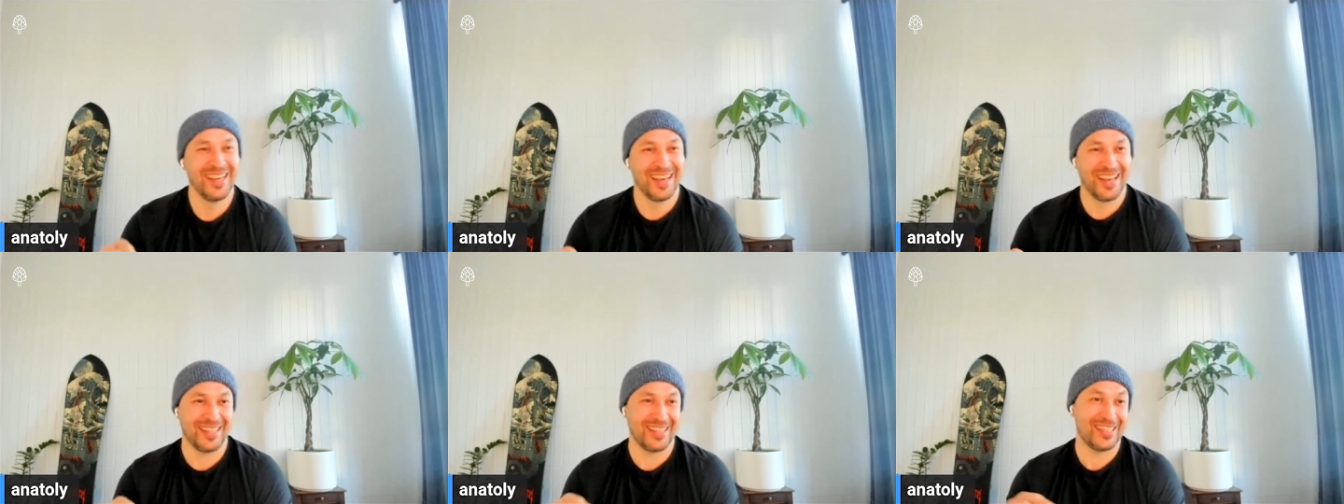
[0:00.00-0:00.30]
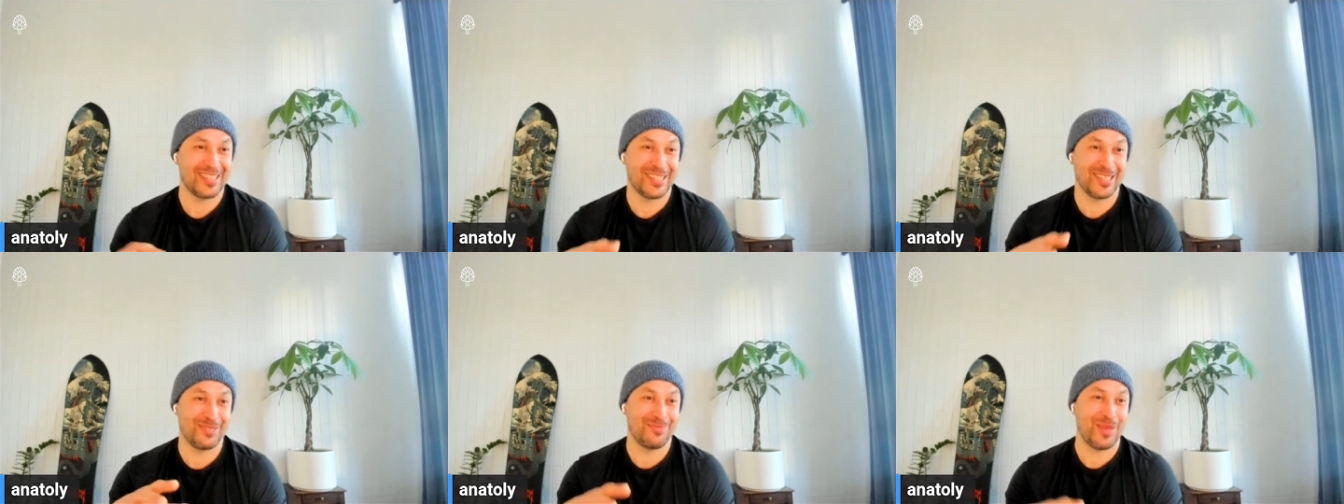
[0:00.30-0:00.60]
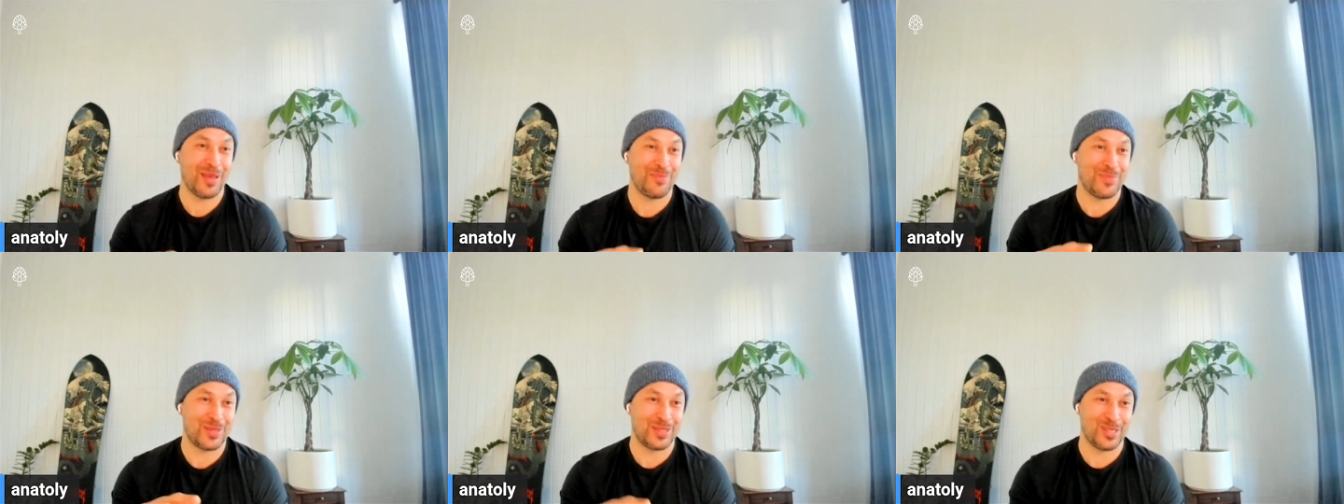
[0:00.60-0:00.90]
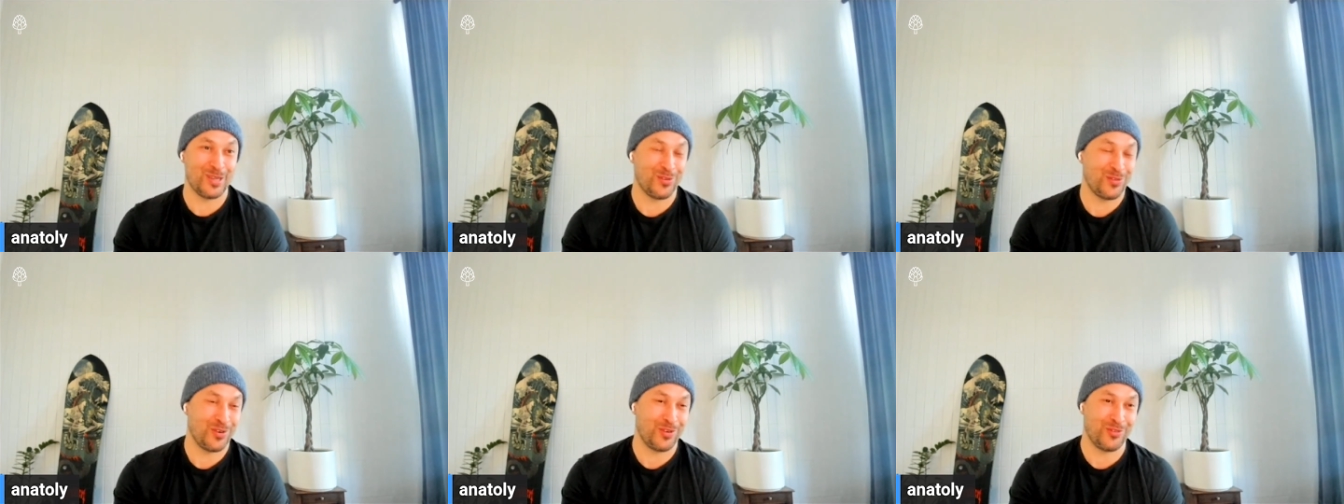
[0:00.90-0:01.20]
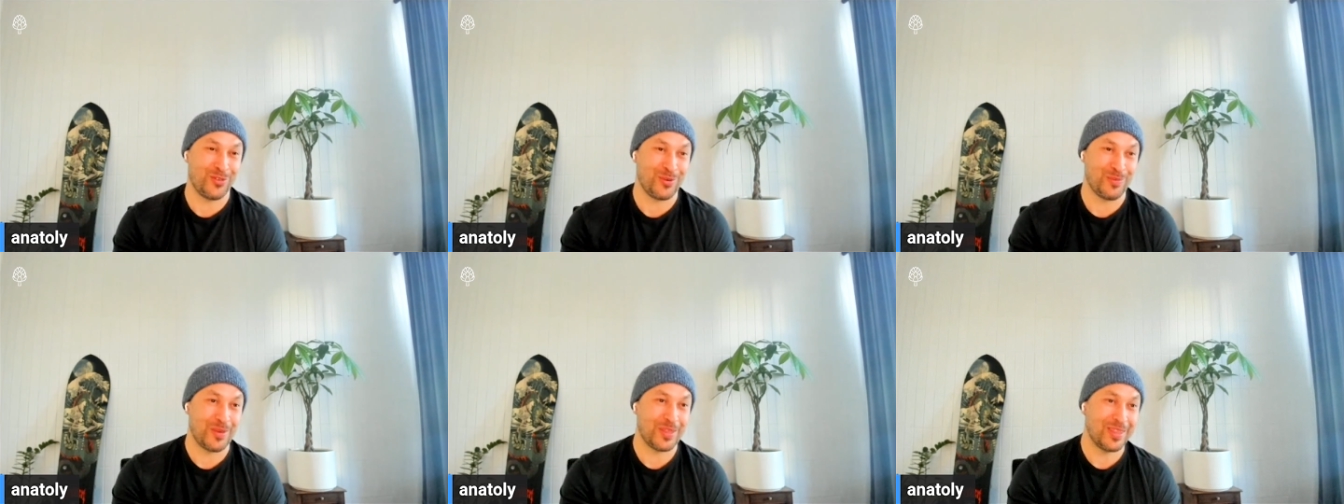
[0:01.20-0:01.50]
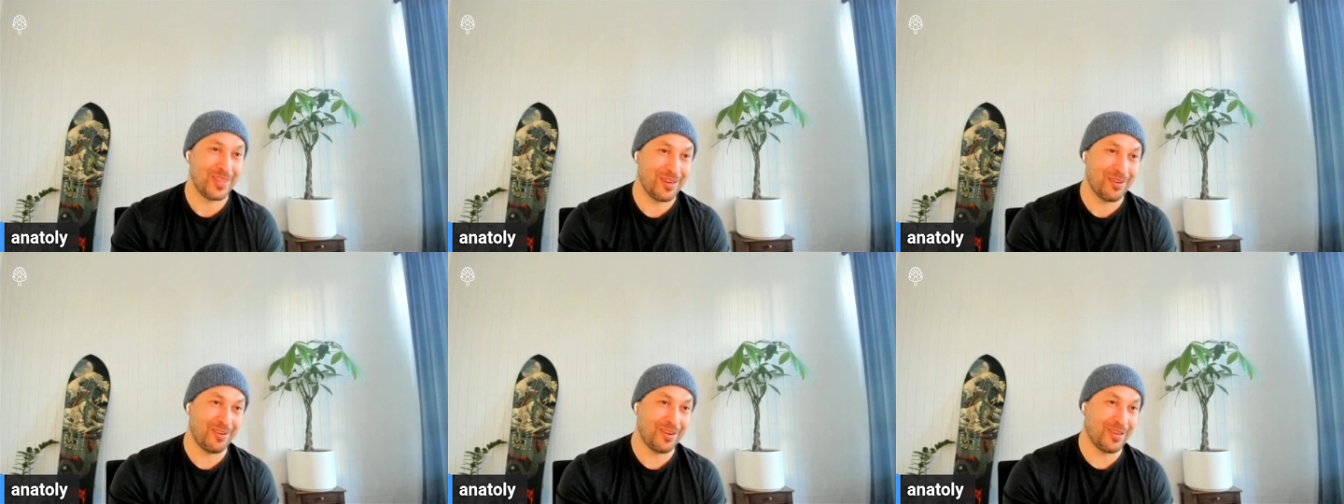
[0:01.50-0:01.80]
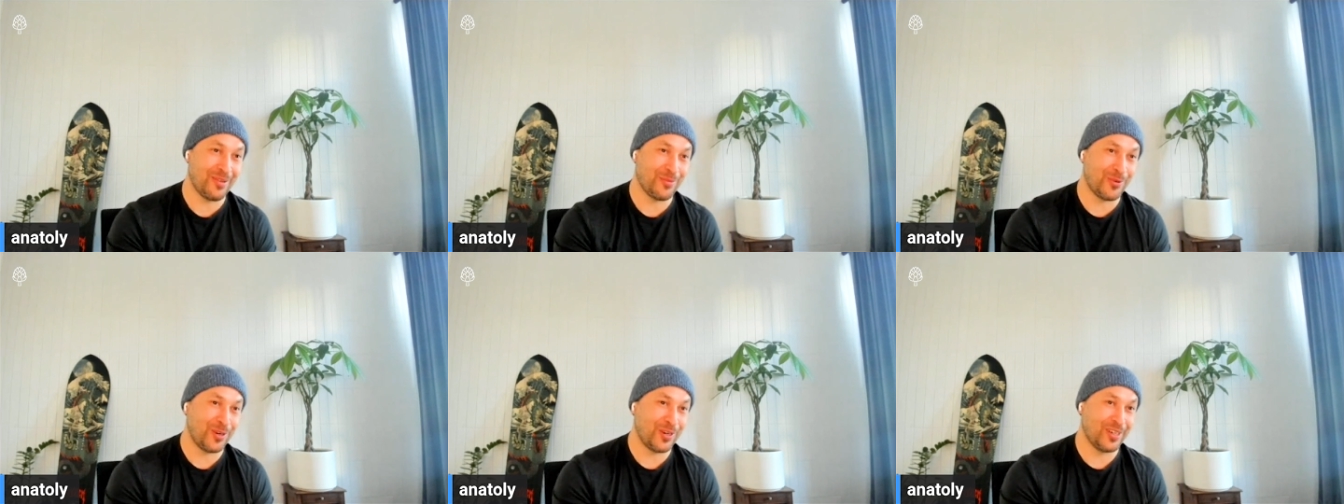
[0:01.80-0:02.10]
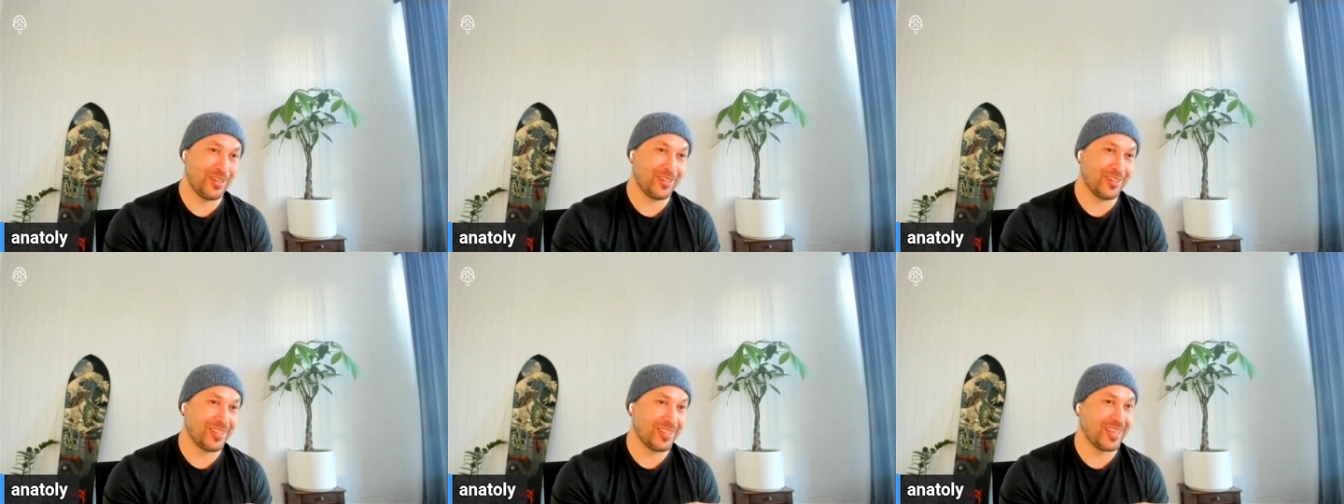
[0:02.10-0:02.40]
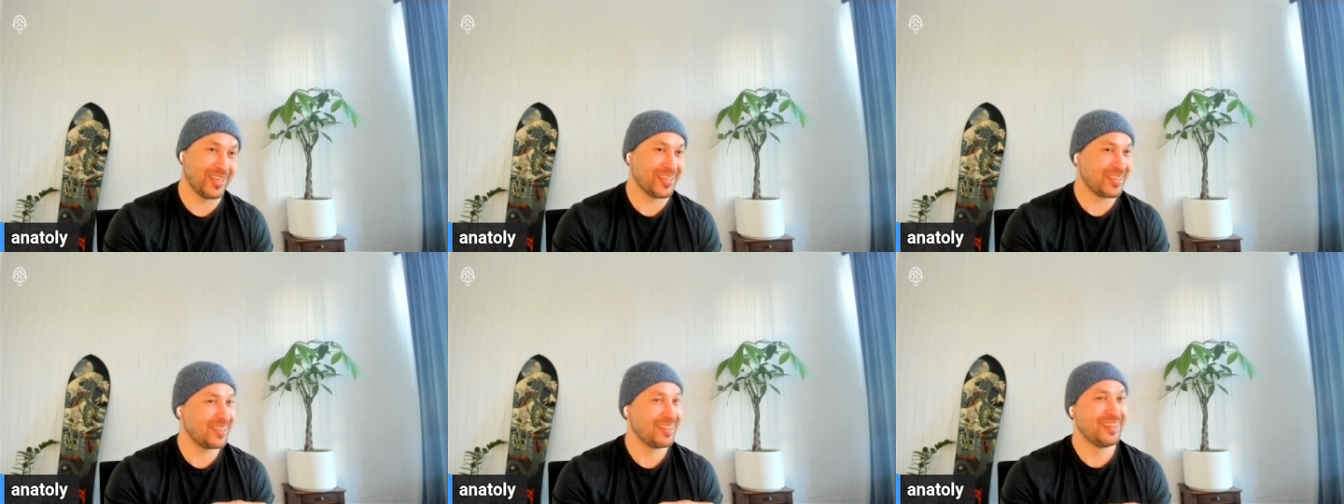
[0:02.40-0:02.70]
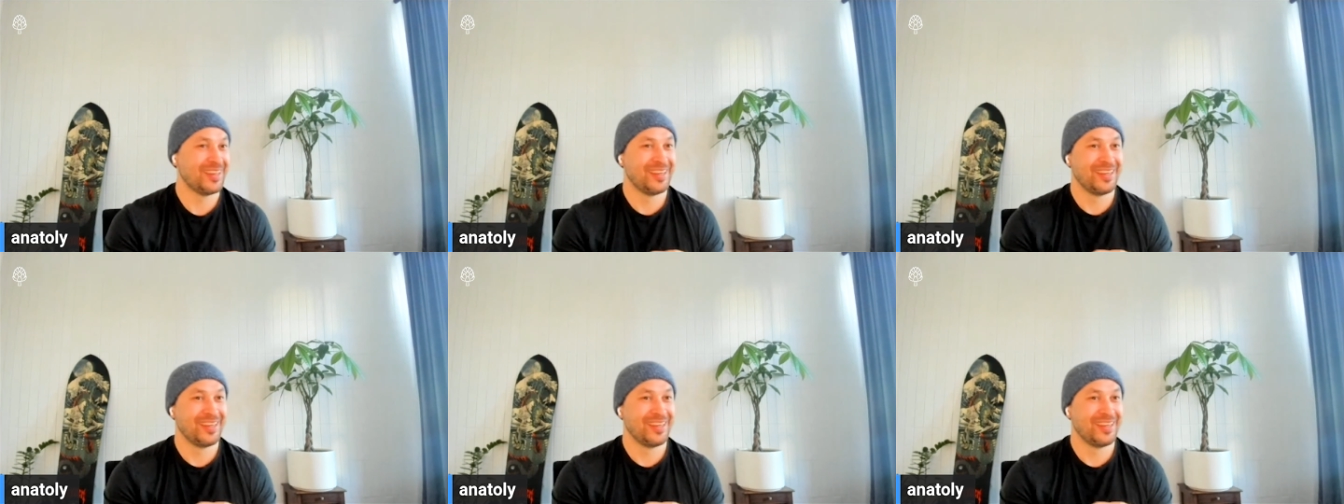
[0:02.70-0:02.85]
And this is maybe different from Ethereum, where you're like,